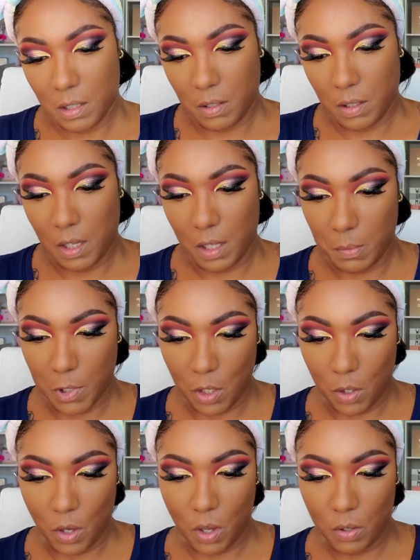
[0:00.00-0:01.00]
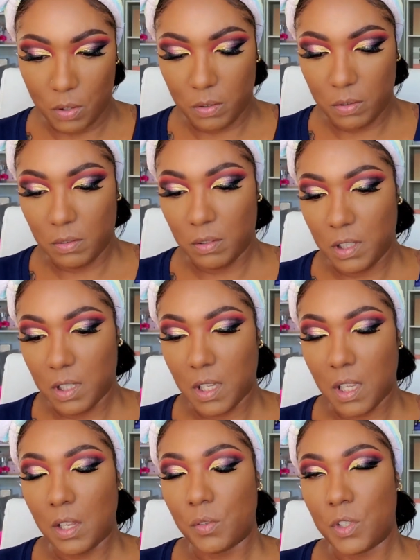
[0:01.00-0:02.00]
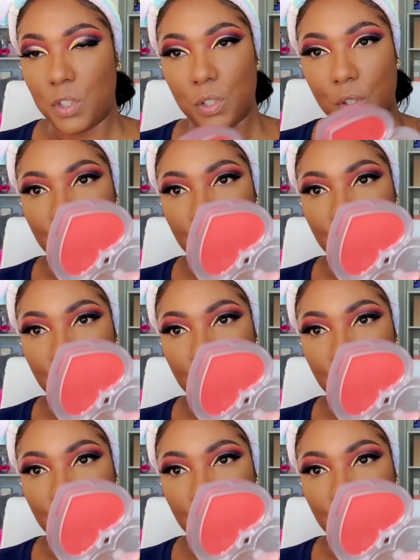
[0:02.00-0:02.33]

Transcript: So yeah, let me, oh, oh this color is